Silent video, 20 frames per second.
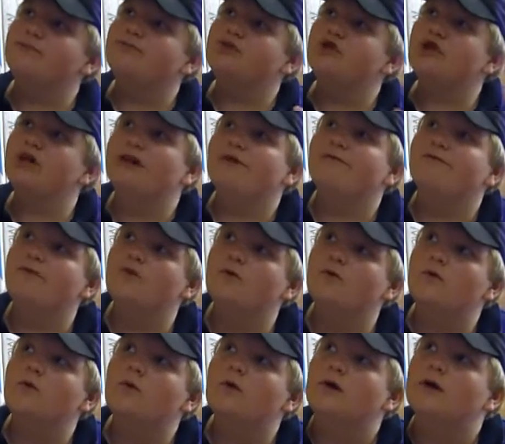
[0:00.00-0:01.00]

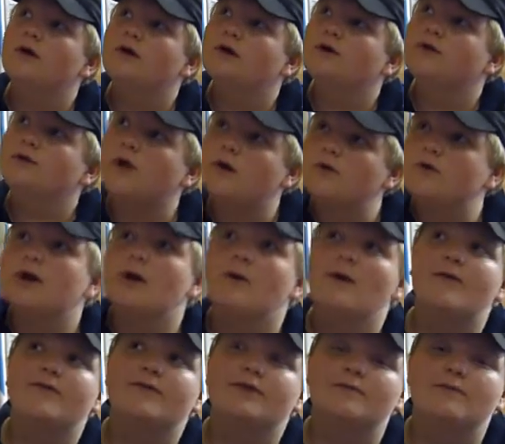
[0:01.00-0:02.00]
cheerful. Don't go
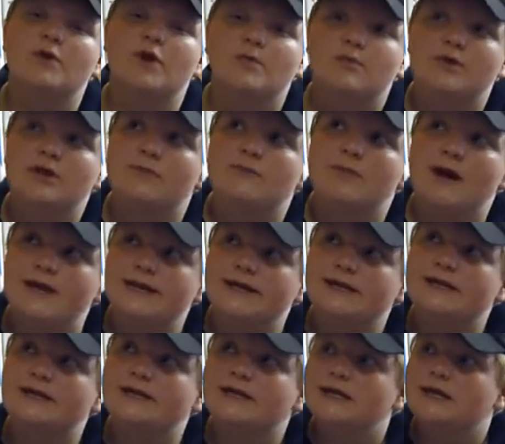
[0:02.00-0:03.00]
over the moon with your money.